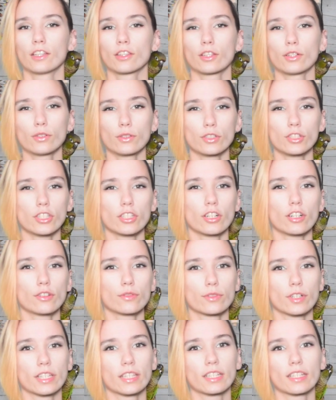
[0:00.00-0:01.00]
Those are
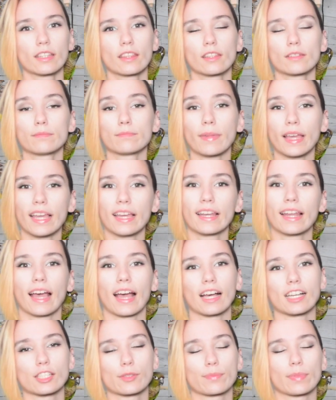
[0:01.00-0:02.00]
really the main
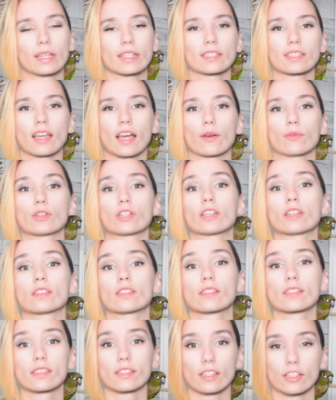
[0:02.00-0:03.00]
aspects I would
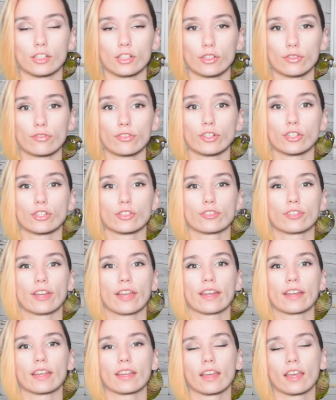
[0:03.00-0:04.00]
consider for
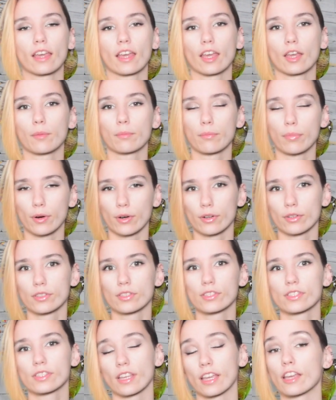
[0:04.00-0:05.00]
creating a bird
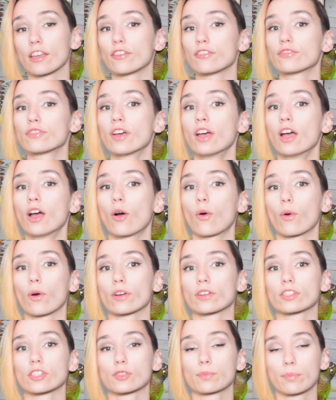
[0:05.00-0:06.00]
safe or
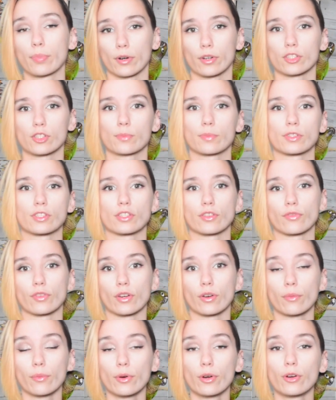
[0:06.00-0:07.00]
just bird-specific
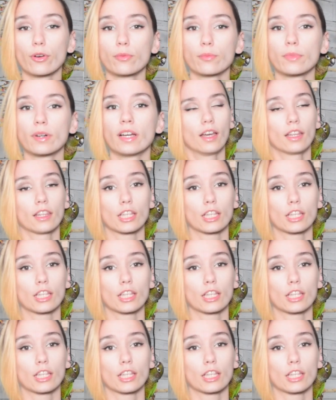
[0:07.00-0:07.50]
room.